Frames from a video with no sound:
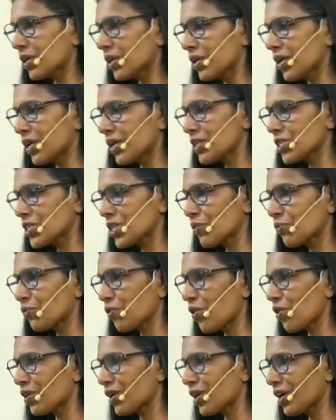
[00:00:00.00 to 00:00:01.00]
Here is
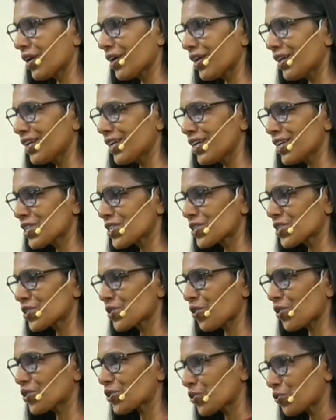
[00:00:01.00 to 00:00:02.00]
something to fall. Lead us
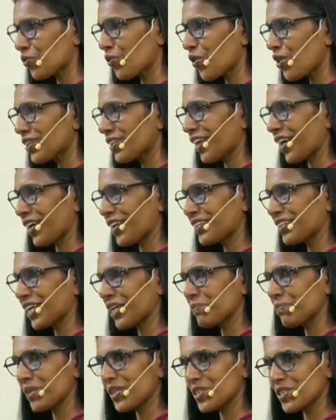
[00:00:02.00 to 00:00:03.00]
not to fall there.
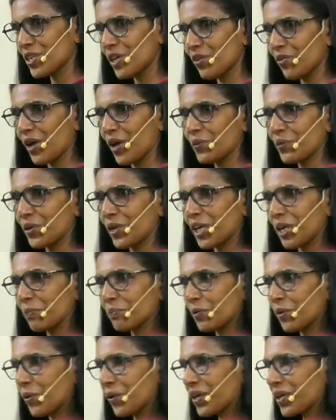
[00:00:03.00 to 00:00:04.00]
That means we have to
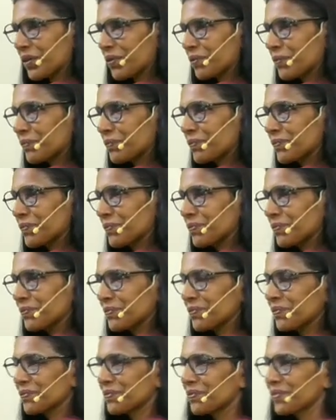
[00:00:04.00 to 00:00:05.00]
keep going.
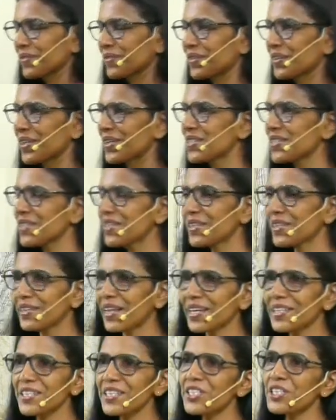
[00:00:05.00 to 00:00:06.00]
Isn't it?
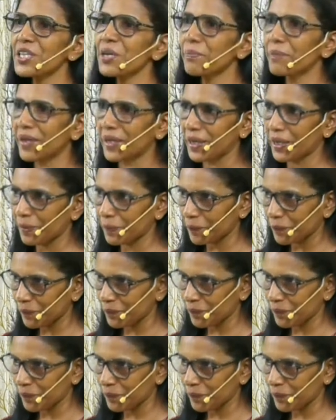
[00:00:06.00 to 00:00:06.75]
That is the meaning.